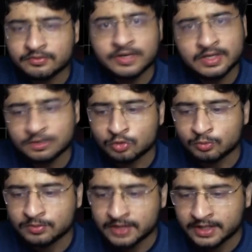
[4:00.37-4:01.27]
way
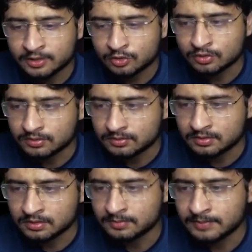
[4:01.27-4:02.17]

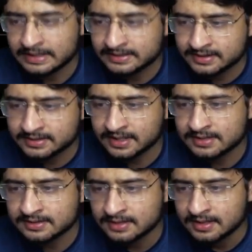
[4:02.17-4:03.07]
to place these
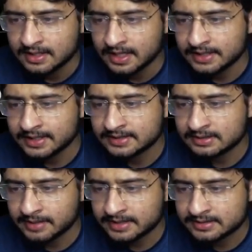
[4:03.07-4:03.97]
tiles. I'll take
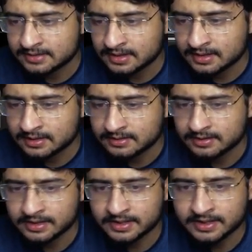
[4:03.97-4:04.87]
some extra
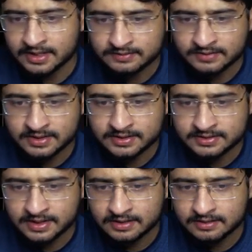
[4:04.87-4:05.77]
area as well. Let's
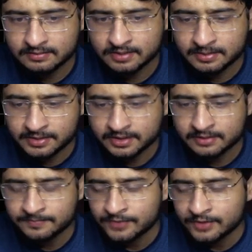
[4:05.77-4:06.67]
say I'll keep it
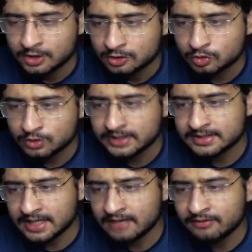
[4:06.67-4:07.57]
here. So let's
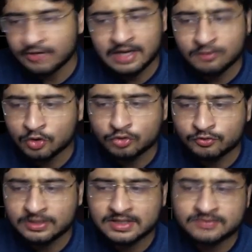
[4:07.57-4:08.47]
say I want to
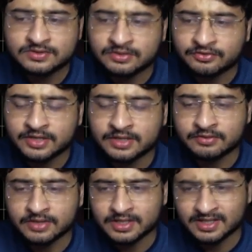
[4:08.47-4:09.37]
fill this with different
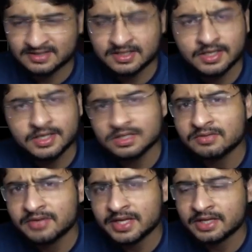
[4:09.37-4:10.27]
way. Is there any
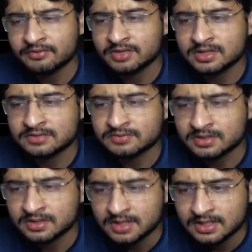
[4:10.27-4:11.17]
other way I can fill this
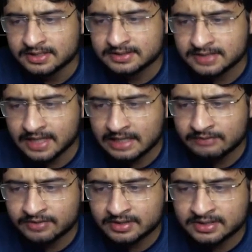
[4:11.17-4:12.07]
with? Let's say I'll
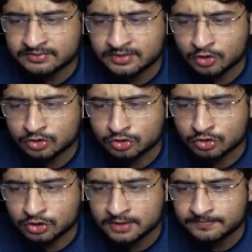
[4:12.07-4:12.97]
fill this with
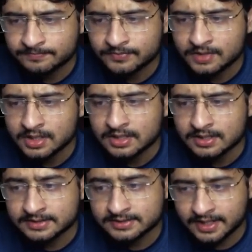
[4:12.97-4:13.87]
horizontal.
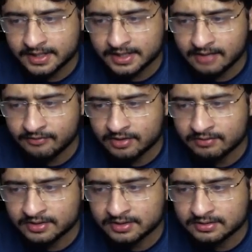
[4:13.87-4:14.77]
Let's say here I'll
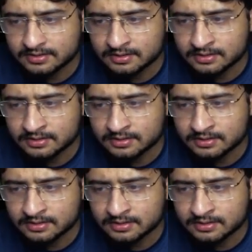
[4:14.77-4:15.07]
fill with